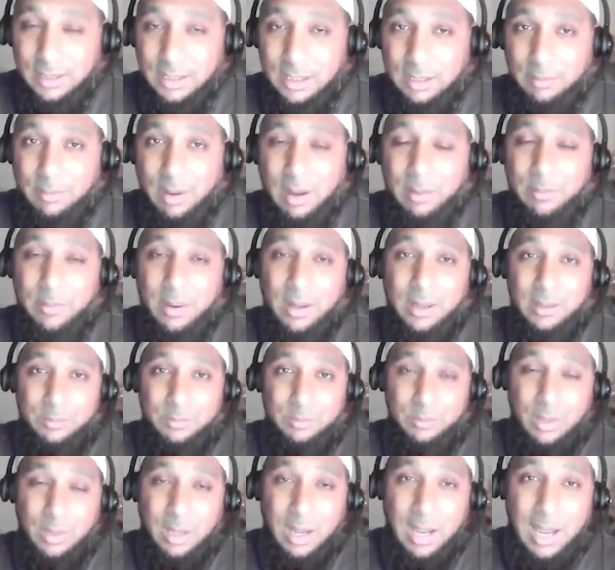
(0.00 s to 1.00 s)
Imam
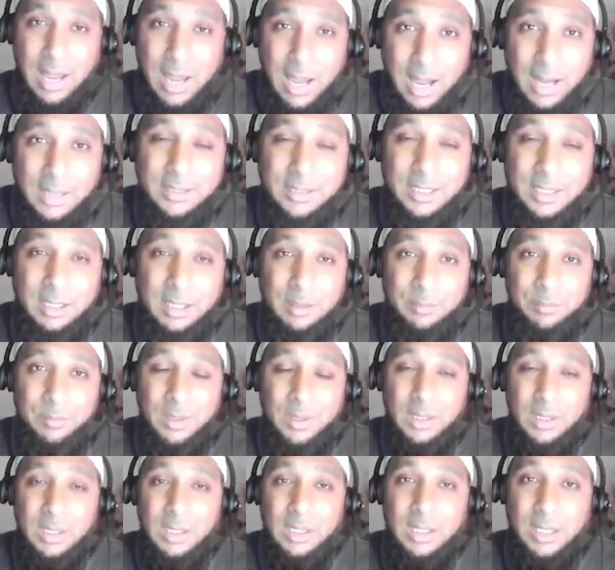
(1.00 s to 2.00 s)
Hakim
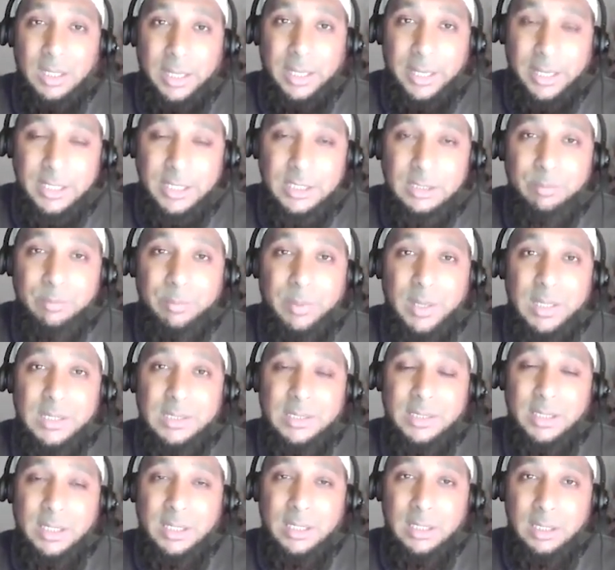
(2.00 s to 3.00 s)
is
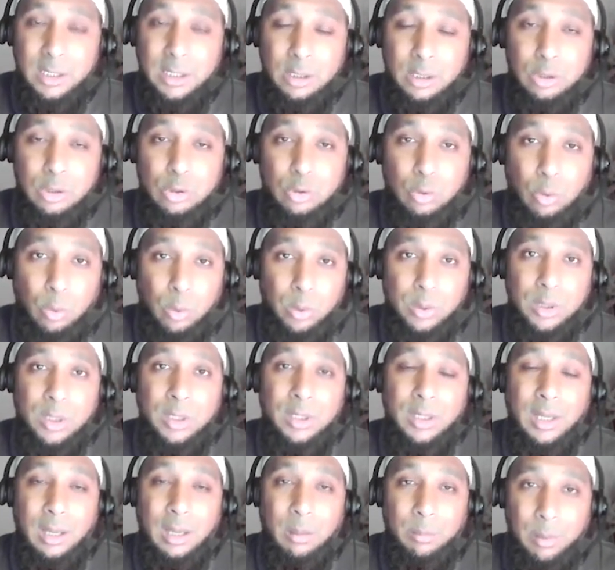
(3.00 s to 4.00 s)
basically
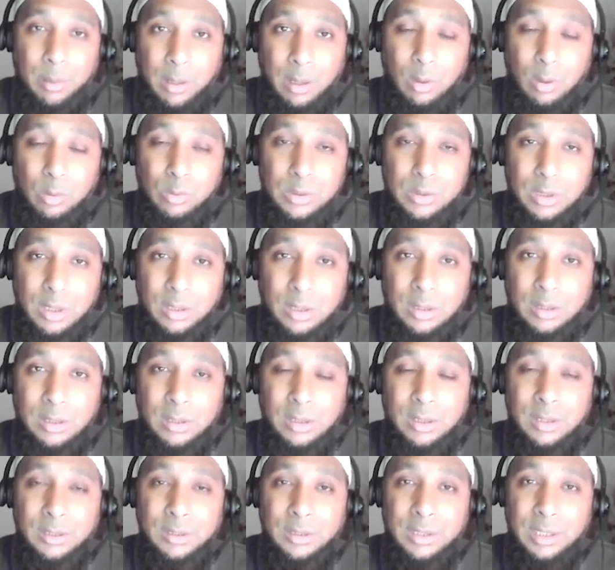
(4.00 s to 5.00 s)
talking about
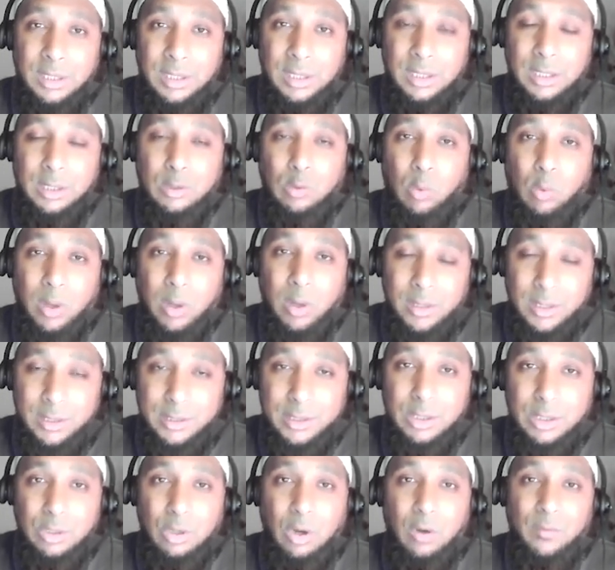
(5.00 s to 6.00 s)
the
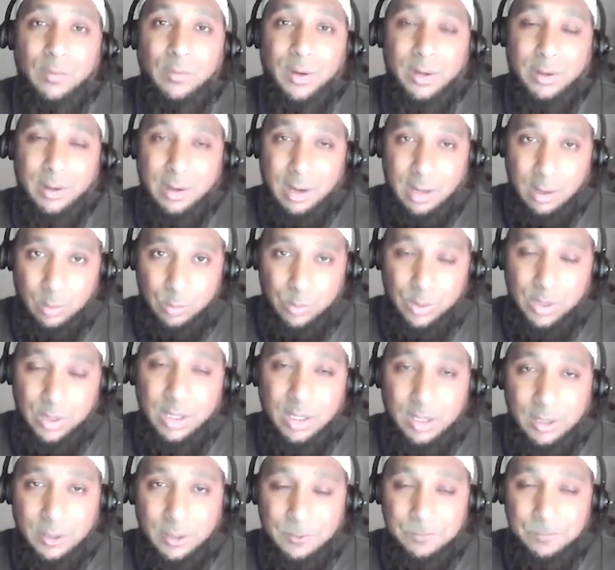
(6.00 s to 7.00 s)
quality of a
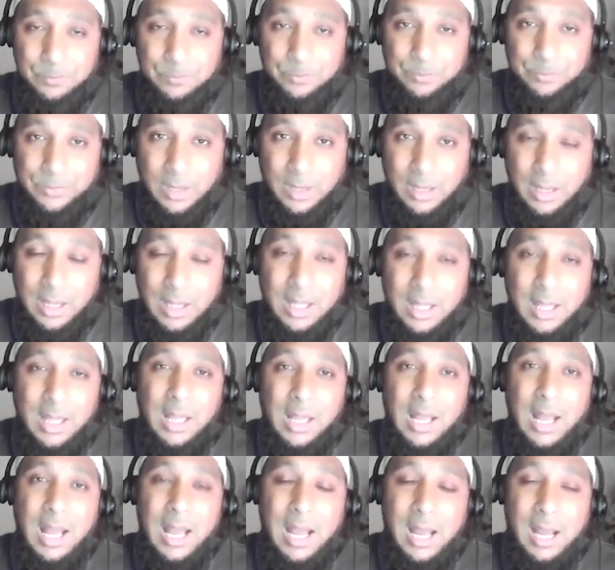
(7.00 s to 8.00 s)
rawi,
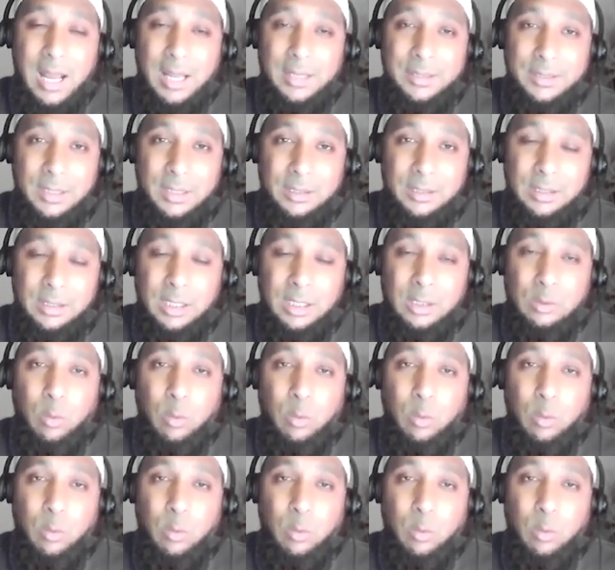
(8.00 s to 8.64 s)
and the